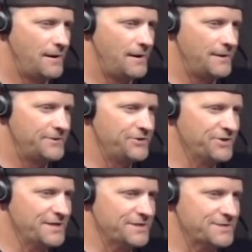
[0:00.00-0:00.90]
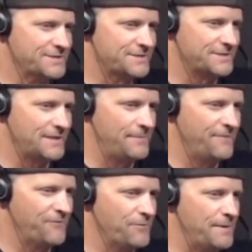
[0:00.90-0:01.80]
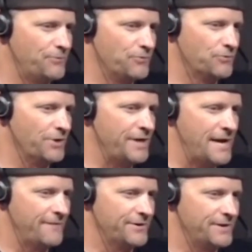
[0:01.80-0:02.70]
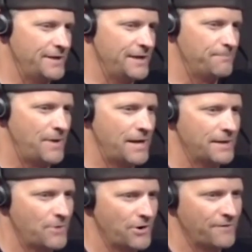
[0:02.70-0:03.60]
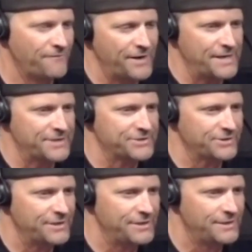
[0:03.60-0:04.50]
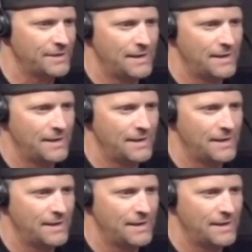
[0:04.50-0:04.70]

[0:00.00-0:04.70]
do you think it's i mean for people who really haven't hit bottom hard financially